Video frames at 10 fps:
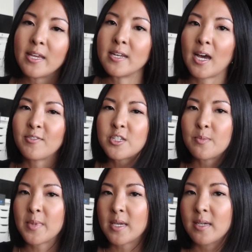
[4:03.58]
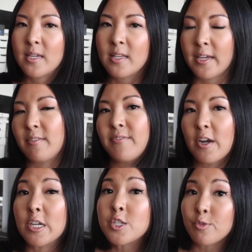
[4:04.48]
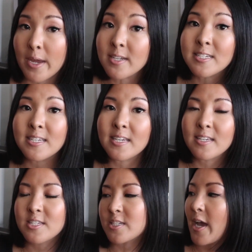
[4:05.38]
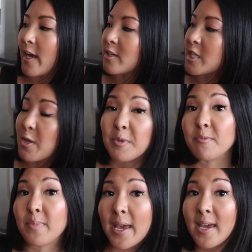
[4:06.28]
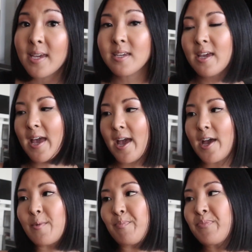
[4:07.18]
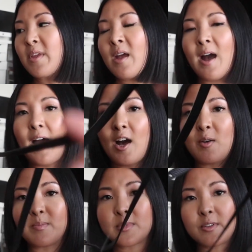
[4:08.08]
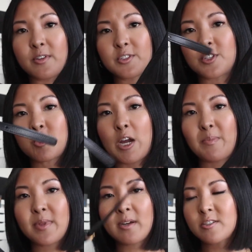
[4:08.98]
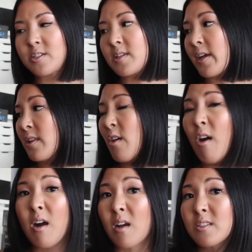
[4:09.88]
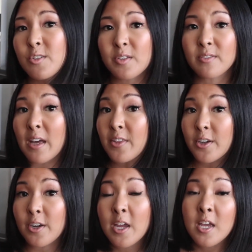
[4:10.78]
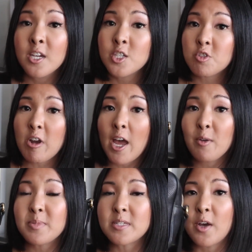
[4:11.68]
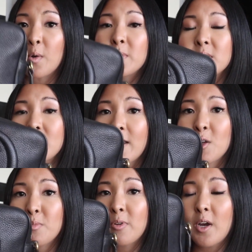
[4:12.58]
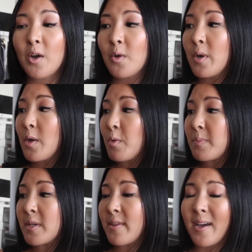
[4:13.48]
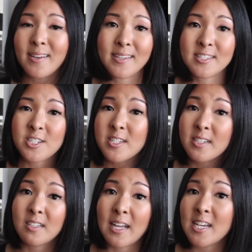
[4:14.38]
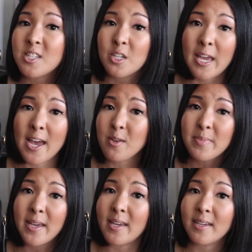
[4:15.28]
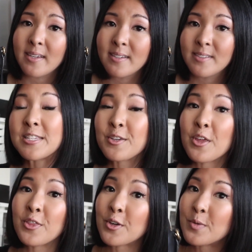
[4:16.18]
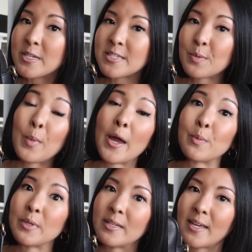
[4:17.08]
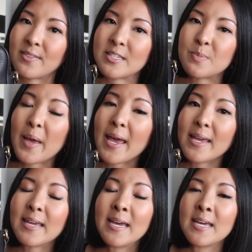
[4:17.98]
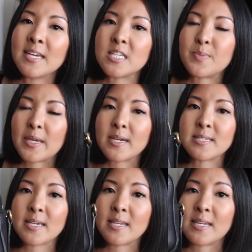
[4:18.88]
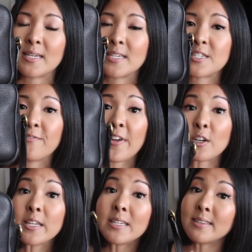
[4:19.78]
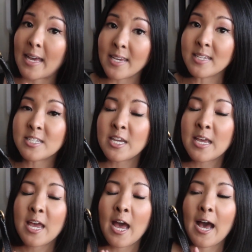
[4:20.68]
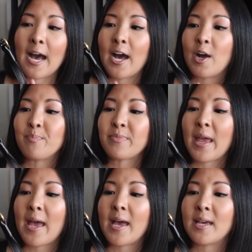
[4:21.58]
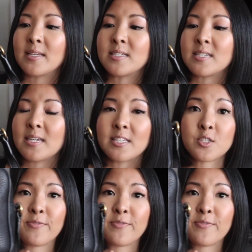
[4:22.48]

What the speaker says: enough to make it like a very trendy style type of bag. And so there's the strap there. It's just like a long sort of leather strap. So second pro would be that it's just a classic handbag. So the third reason why I really like this bag is because it is fairly light, and it's